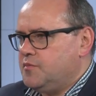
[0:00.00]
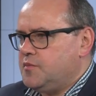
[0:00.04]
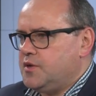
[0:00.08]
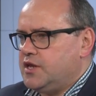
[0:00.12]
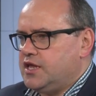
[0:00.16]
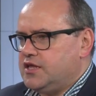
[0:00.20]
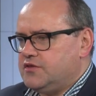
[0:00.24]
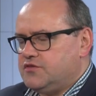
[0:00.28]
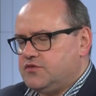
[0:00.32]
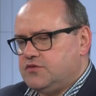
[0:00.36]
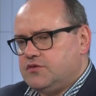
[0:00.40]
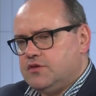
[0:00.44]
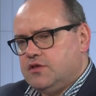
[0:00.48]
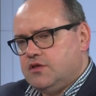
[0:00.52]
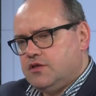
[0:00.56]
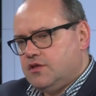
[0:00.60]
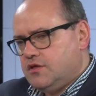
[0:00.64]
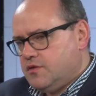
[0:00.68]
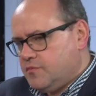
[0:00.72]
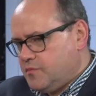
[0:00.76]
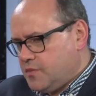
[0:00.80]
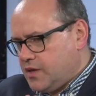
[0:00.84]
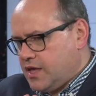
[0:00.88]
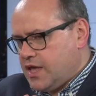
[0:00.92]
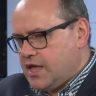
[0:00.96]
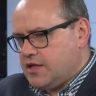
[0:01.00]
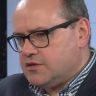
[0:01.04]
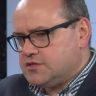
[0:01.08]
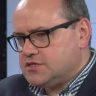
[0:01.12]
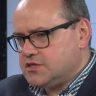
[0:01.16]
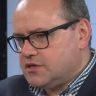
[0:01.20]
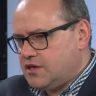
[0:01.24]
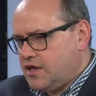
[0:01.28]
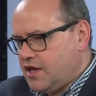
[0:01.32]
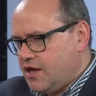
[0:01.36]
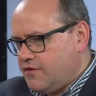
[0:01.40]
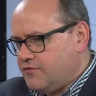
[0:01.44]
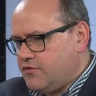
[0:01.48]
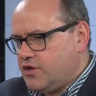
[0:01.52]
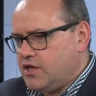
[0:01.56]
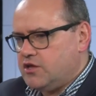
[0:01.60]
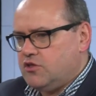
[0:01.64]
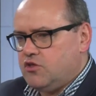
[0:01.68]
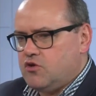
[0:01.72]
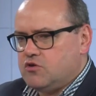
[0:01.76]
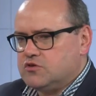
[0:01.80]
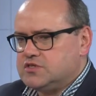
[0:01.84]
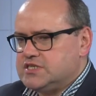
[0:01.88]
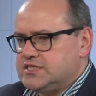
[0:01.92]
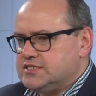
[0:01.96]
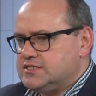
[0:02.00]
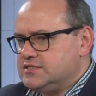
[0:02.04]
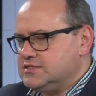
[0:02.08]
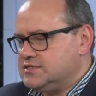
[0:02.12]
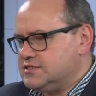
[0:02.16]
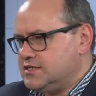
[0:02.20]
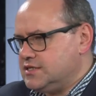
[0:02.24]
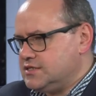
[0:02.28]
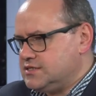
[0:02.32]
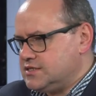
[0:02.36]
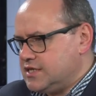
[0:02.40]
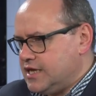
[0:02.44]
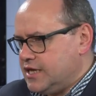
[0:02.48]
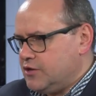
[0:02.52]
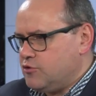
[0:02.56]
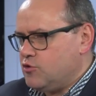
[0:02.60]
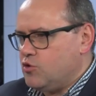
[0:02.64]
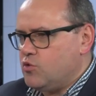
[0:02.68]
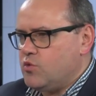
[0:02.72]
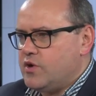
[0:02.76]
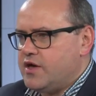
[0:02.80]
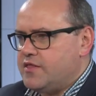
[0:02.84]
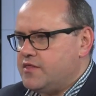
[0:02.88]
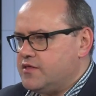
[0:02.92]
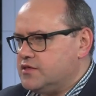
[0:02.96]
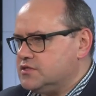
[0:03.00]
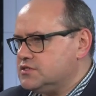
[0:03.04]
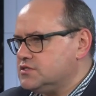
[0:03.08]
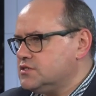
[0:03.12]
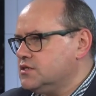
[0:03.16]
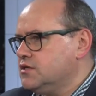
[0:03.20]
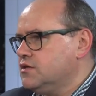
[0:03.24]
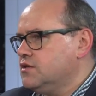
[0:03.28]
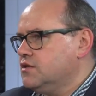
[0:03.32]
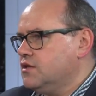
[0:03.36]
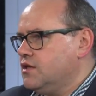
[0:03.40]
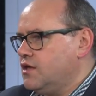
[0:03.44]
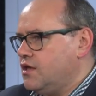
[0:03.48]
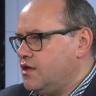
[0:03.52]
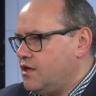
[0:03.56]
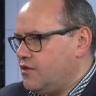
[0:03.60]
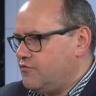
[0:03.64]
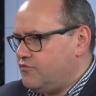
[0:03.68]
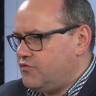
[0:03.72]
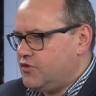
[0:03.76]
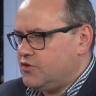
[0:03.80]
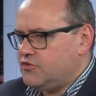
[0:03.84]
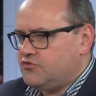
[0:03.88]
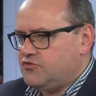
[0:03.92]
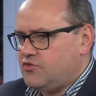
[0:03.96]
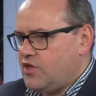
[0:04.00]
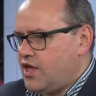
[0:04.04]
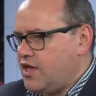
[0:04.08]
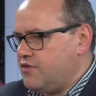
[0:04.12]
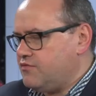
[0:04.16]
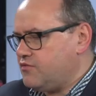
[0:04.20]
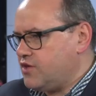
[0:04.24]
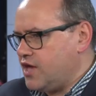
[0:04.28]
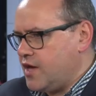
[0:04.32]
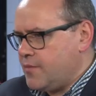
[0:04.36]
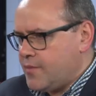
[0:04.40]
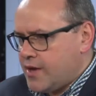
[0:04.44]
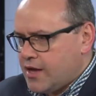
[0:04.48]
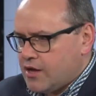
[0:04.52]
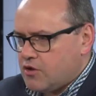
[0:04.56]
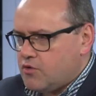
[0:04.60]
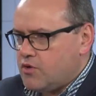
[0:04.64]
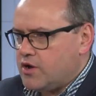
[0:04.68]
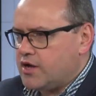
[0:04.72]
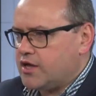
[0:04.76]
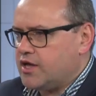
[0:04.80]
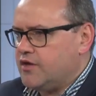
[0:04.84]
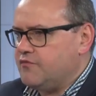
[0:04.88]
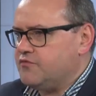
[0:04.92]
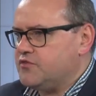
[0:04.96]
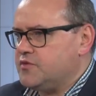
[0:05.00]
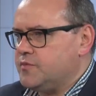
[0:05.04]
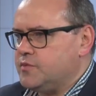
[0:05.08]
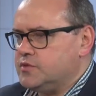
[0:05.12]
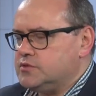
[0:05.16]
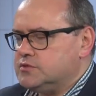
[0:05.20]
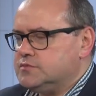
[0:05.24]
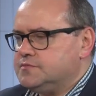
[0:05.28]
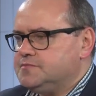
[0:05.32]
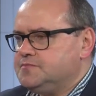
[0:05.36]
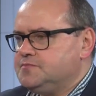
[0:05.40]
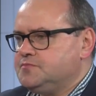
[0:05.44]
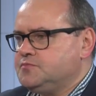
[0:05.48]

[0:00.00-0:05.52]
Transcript: but it's being able to cover long distances in all weathers feel safe come out quite comfortable